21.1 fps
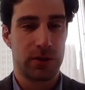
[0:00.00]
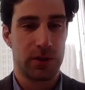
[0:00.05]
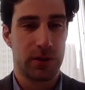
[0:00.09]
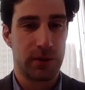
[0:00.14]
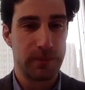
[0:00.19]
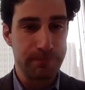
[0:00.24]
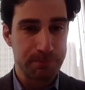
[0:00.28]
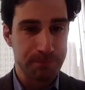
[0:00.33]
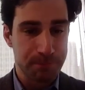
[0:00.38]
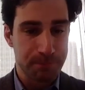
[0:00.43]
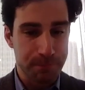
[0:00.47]
are
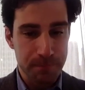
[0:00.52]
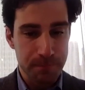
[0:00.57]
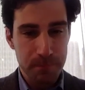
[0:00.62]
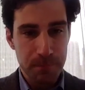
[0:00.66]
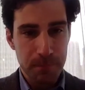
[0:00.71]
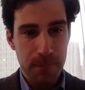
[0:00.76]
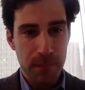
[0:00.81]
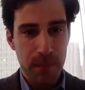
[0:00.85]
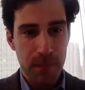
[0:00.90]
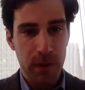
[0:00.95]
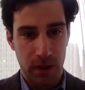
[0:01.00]

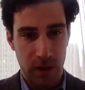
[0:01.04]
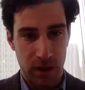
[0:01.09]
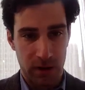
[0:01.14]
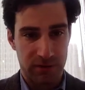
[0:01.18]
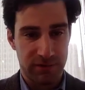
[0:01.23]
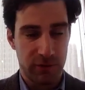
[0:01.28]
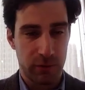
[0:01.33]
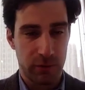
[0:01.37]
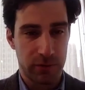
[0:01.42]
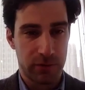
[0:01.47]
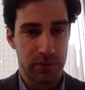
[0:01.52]

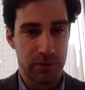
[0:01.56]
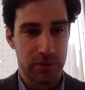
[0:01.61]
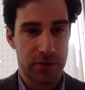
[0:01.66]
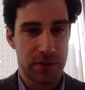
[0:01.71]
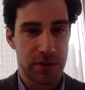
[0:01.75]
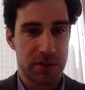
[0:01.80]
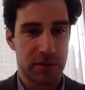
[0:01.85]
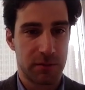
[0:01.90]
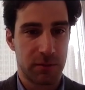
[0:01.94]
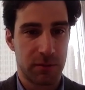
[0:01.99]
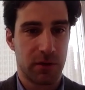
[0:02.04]
flowing through the
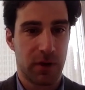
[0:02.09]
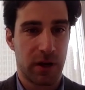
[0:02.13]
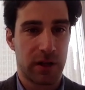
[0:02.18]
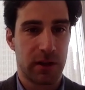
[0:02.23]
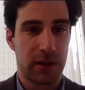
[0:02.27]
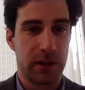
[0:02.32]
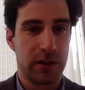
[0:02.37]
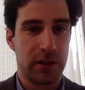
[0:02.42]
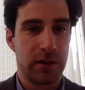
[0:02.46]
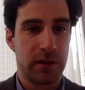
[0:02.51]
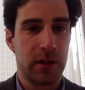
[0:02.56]
system correctly.